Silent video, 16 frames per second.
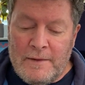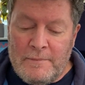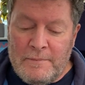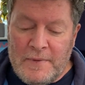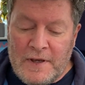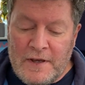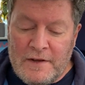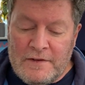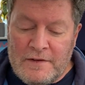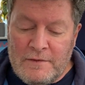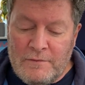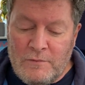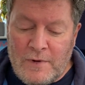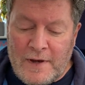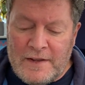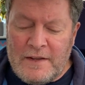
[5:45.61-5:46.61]
because
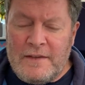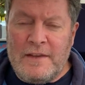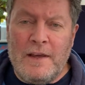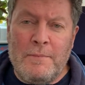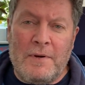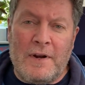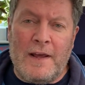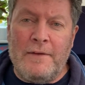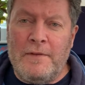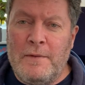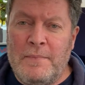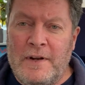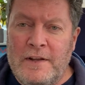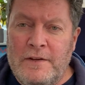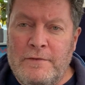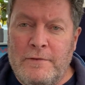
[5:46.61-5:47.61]
why didn't he apply for the
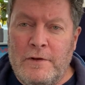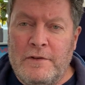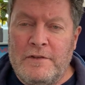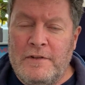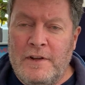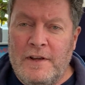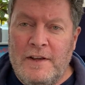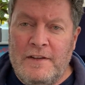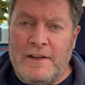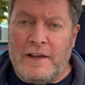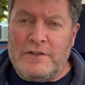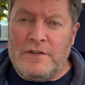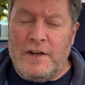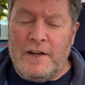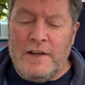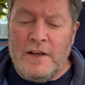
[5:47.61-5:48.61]
police force that he's
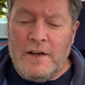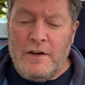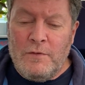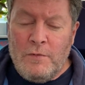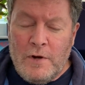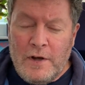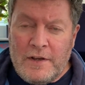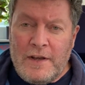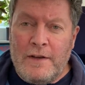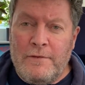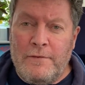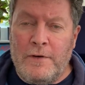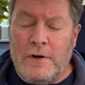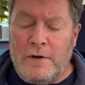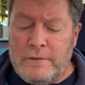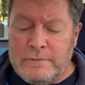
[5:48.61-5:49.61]
actually working
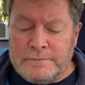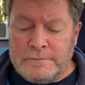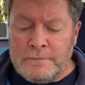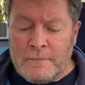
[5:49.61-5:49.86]
for?